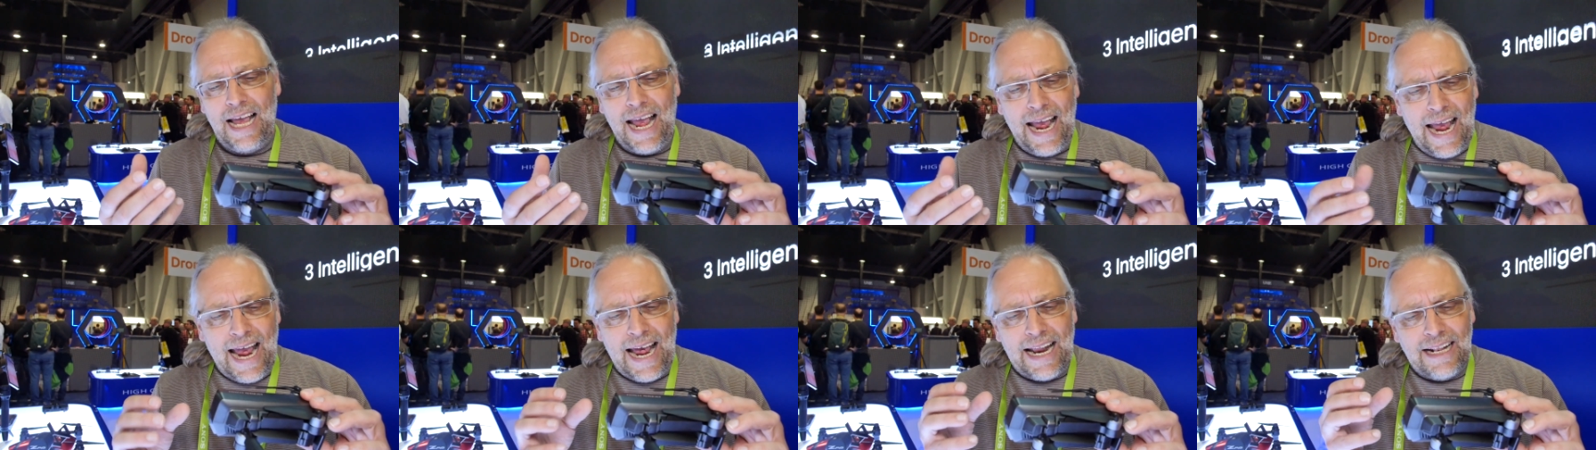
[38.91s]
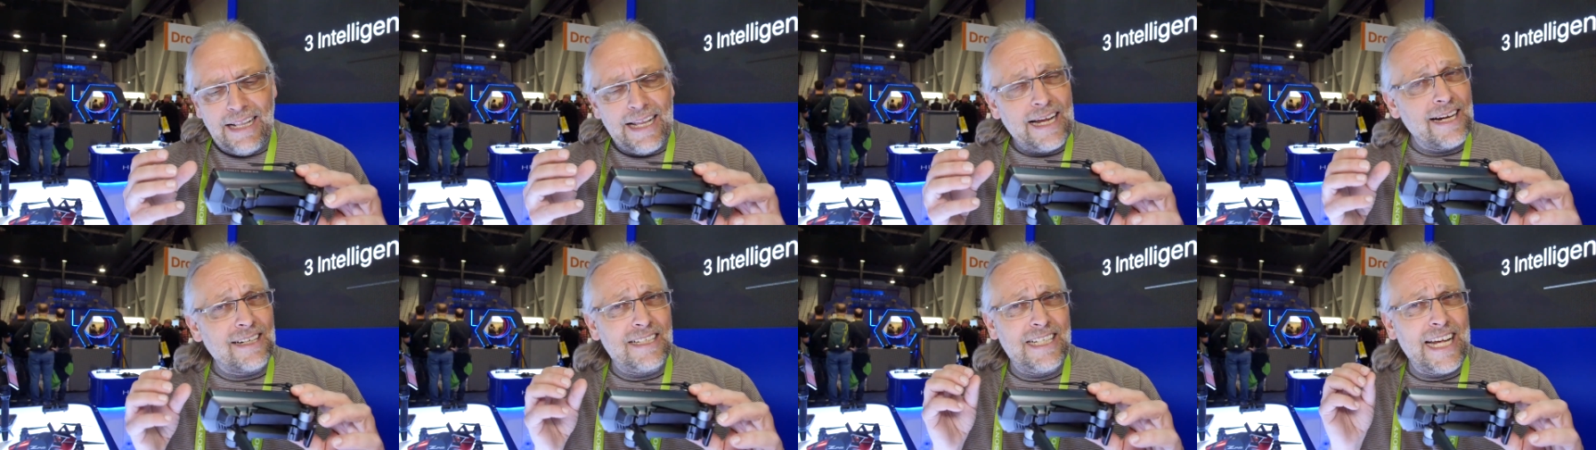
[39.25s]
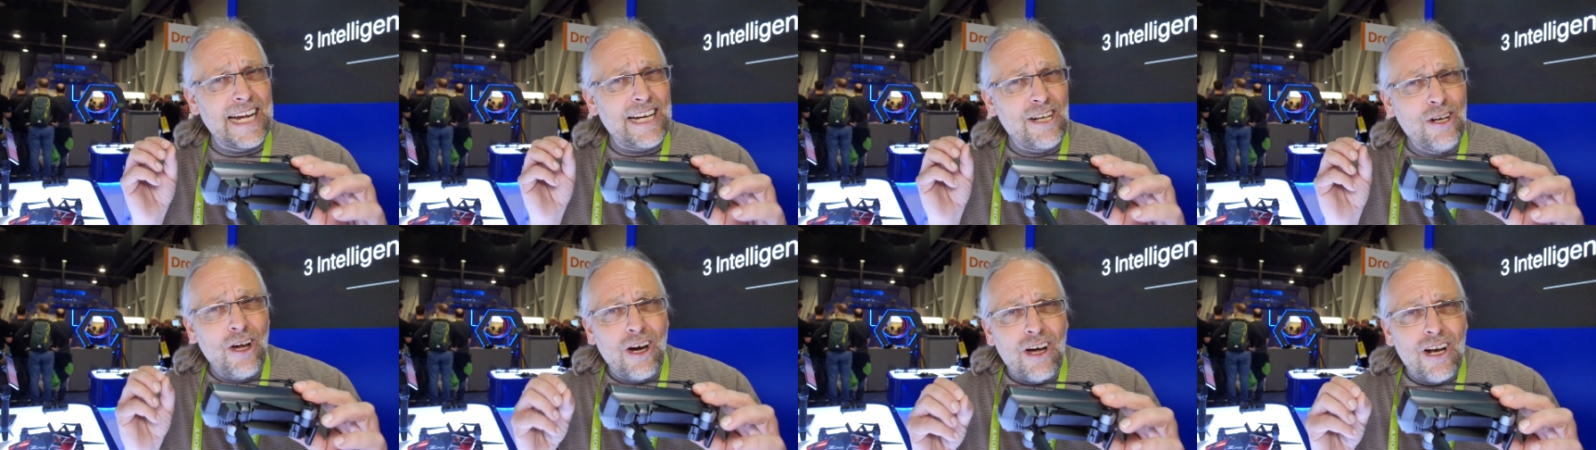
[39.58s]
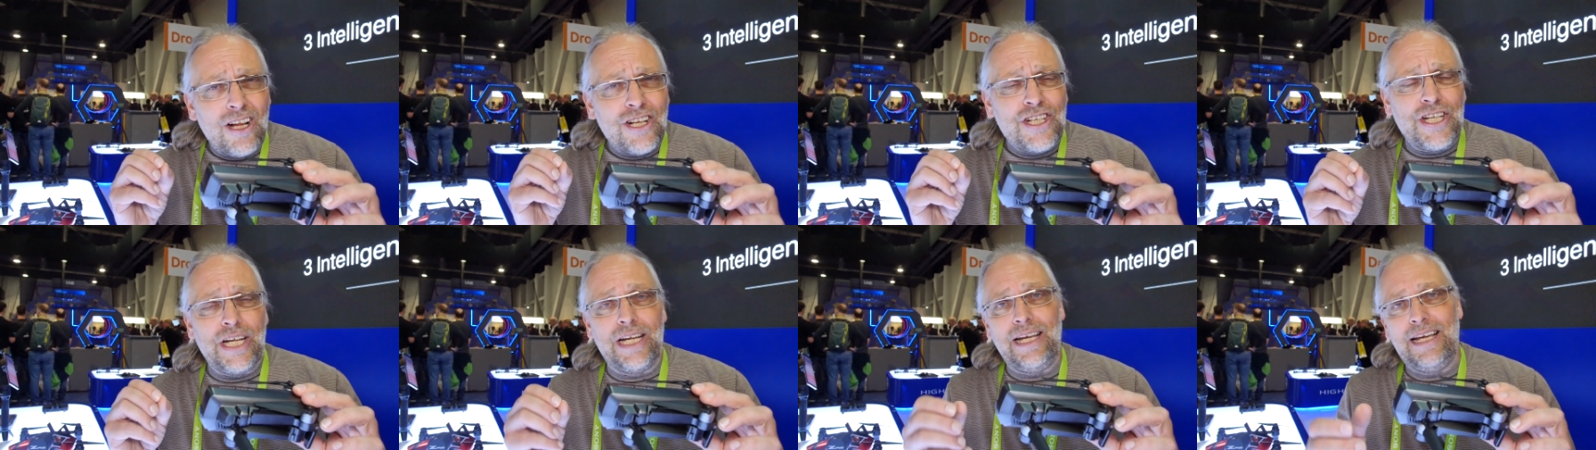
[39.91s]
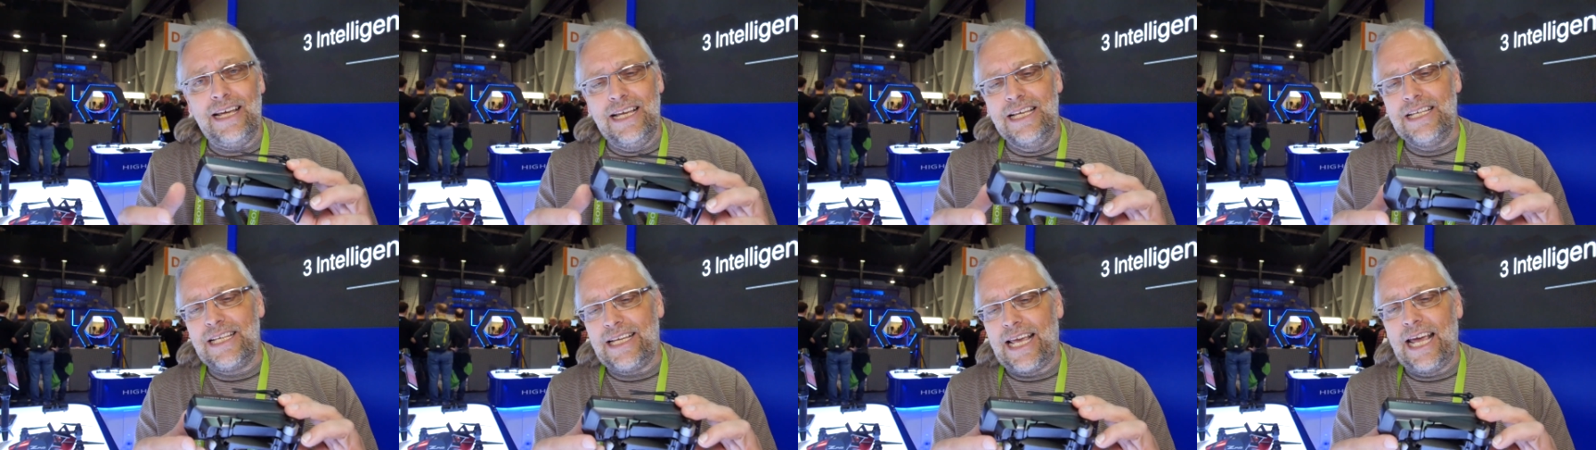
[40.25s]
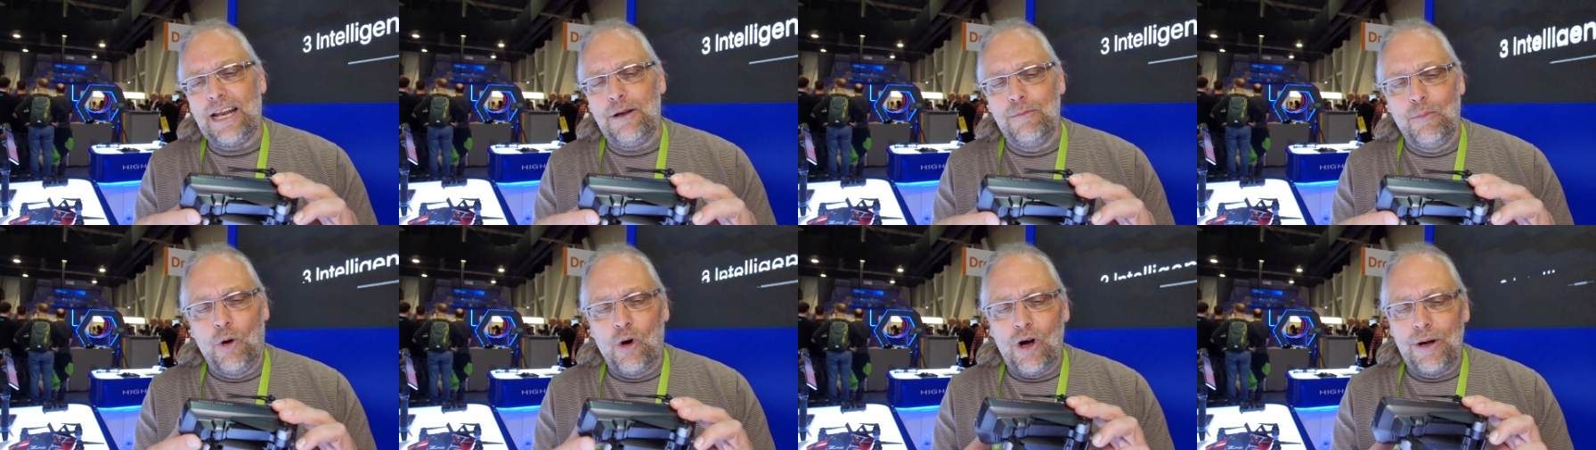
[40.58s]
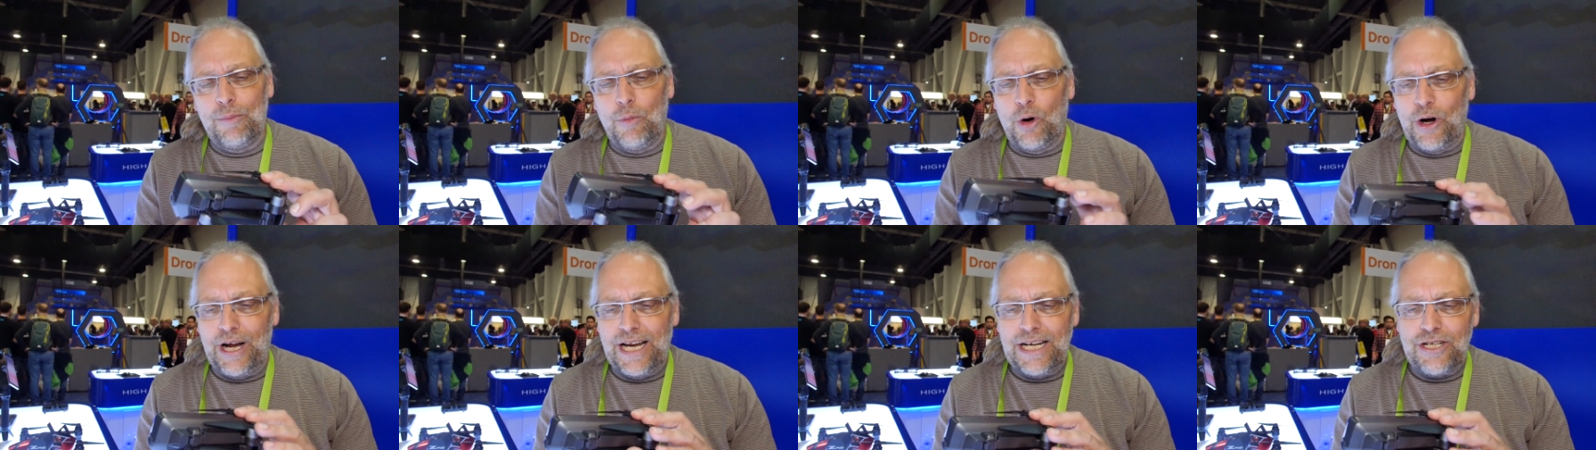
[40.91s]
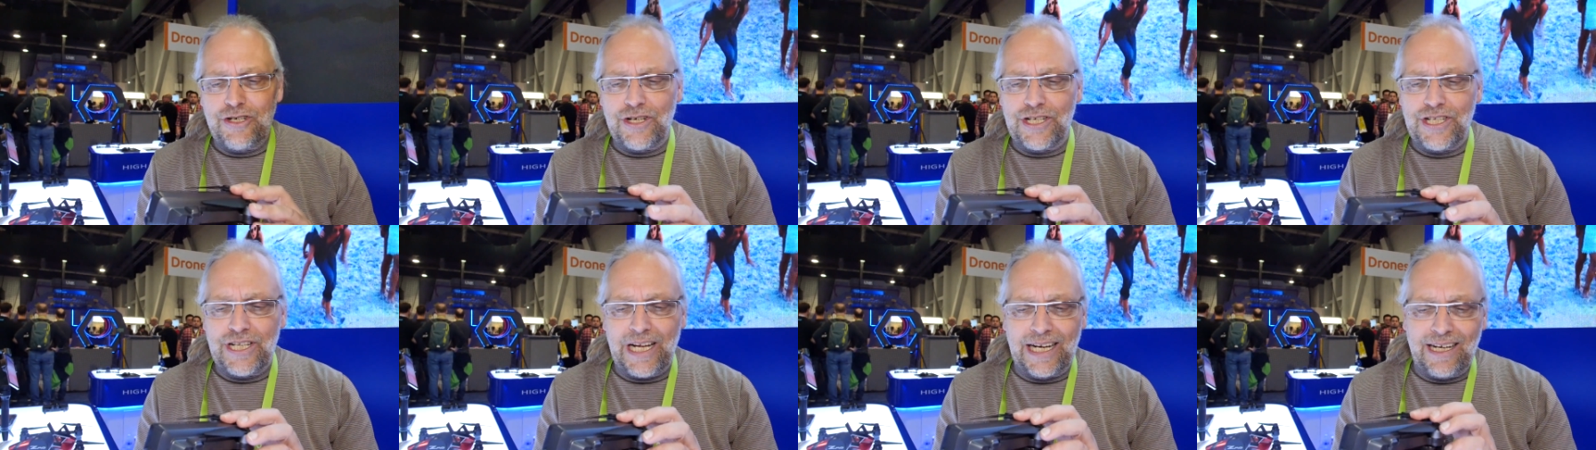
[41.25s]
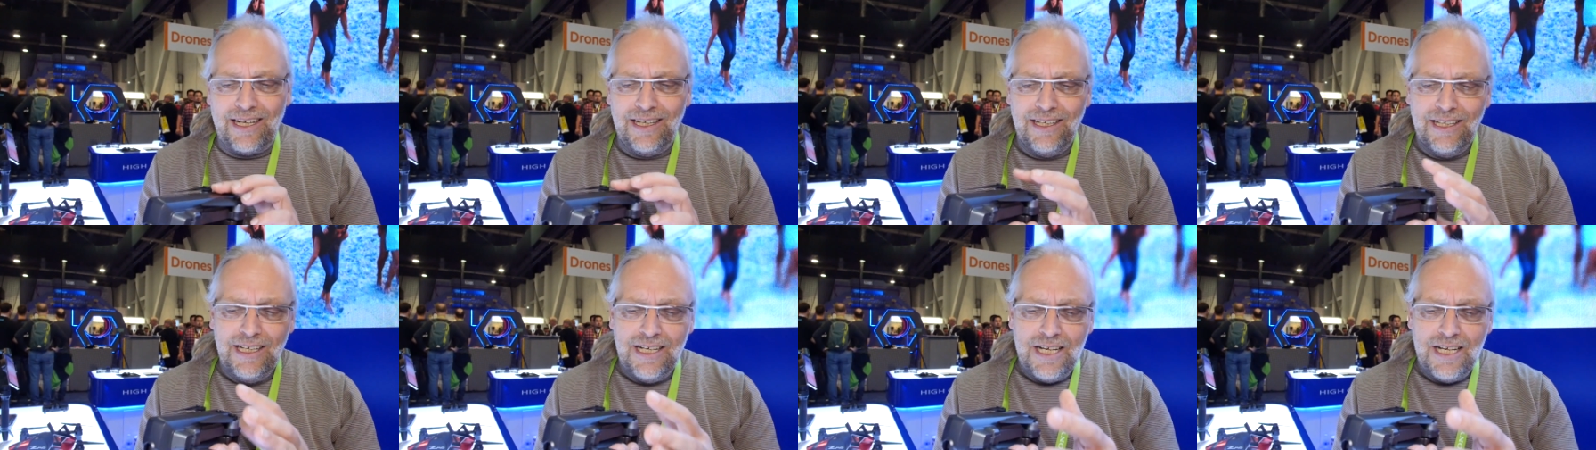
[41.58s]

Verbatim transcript: and their technology is getting more and more interesting.